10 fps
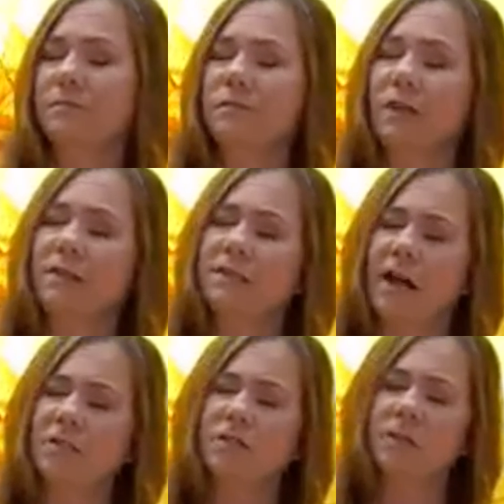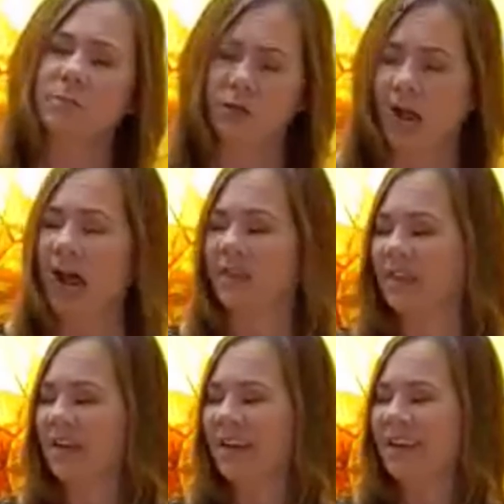The tantric breath
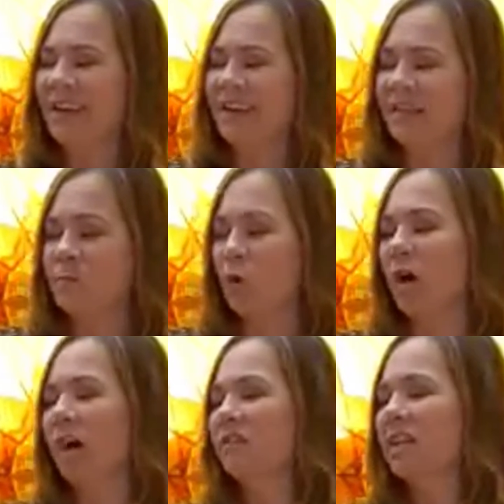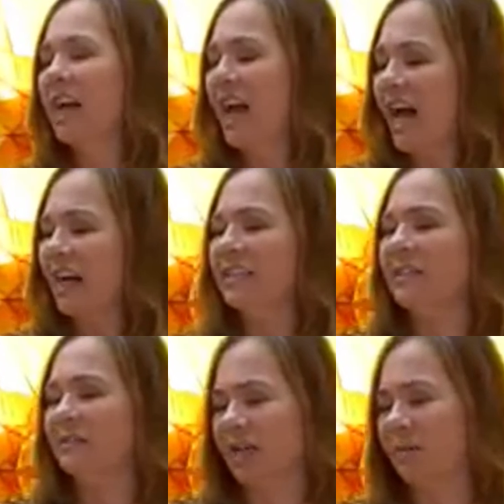is more of an
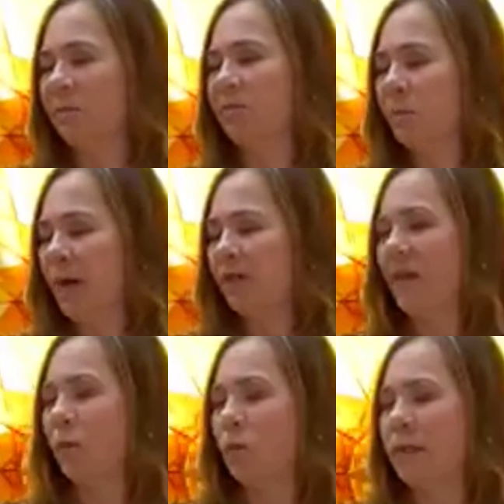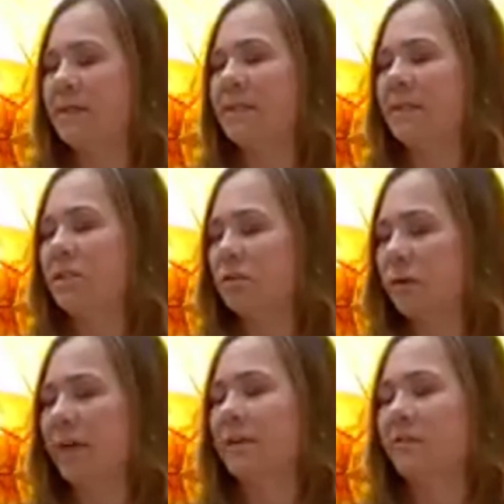active type of breath that we see
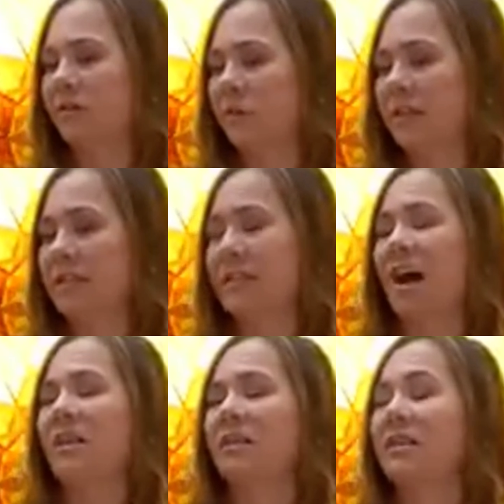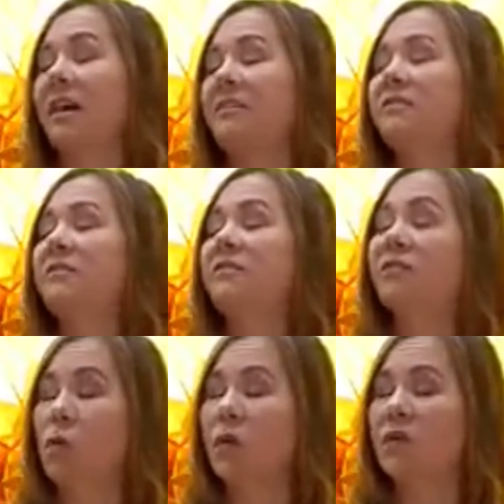directly focused on life
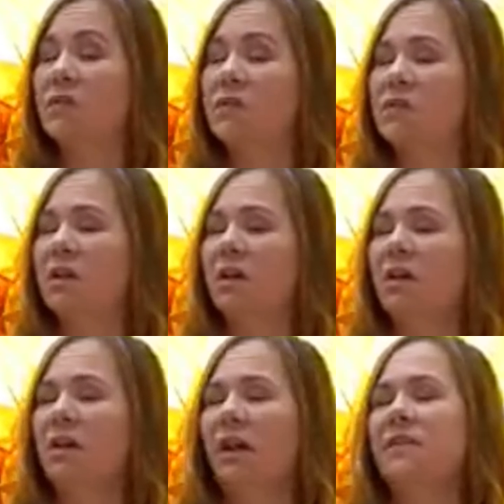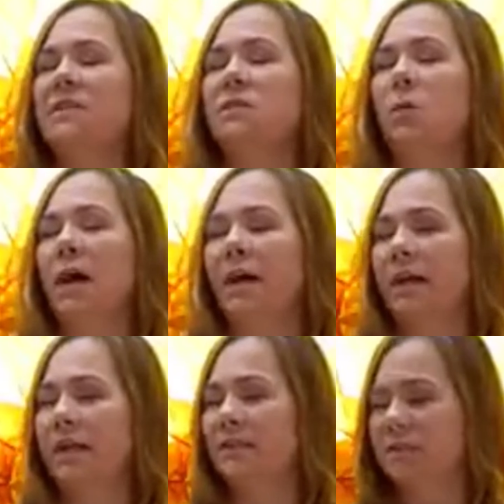force. And this is
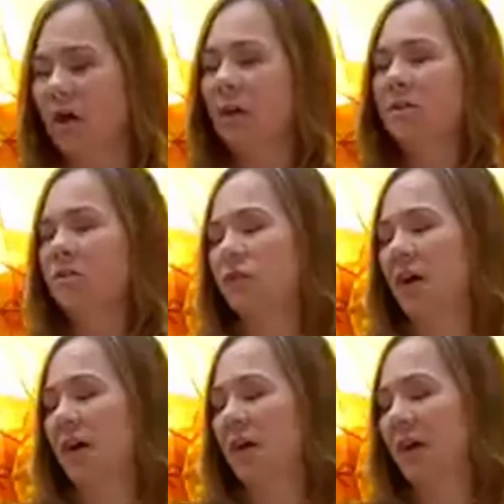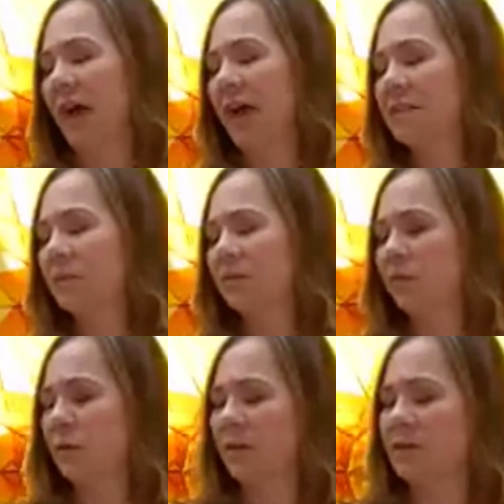why Tantra has been
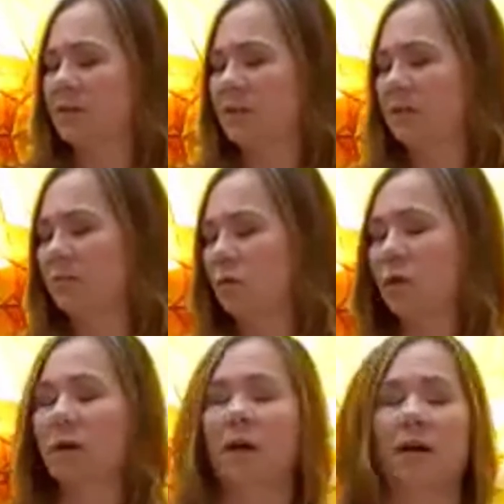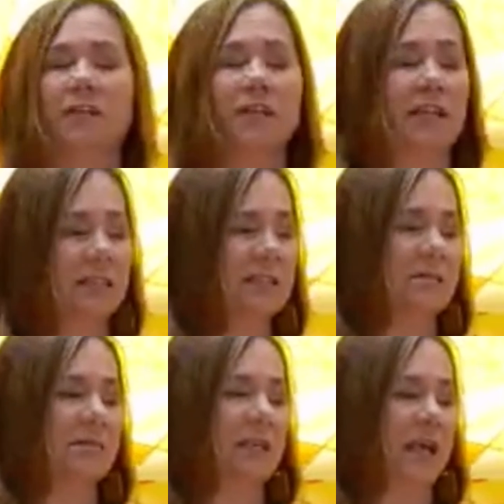focused in more of an
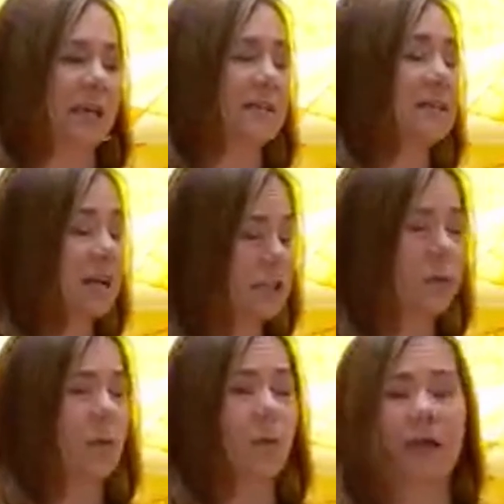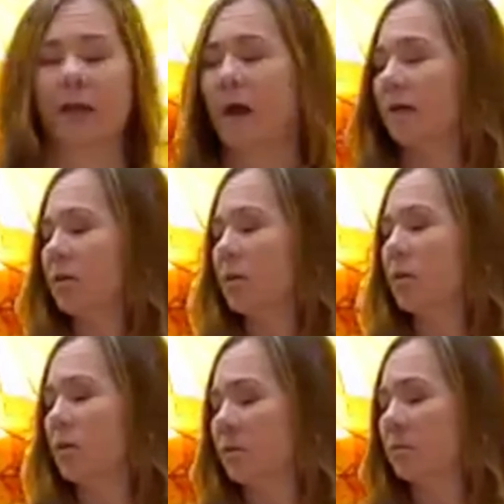intimate and sexual way on your
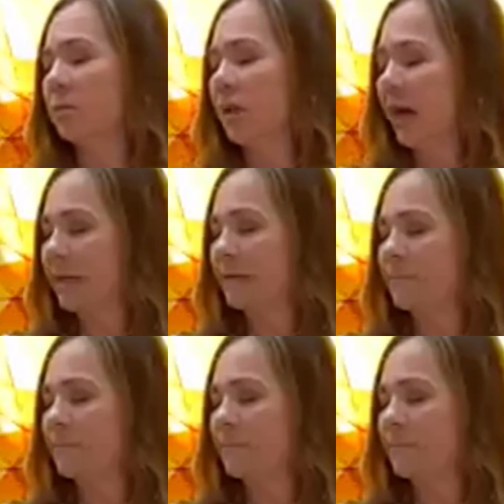human planet,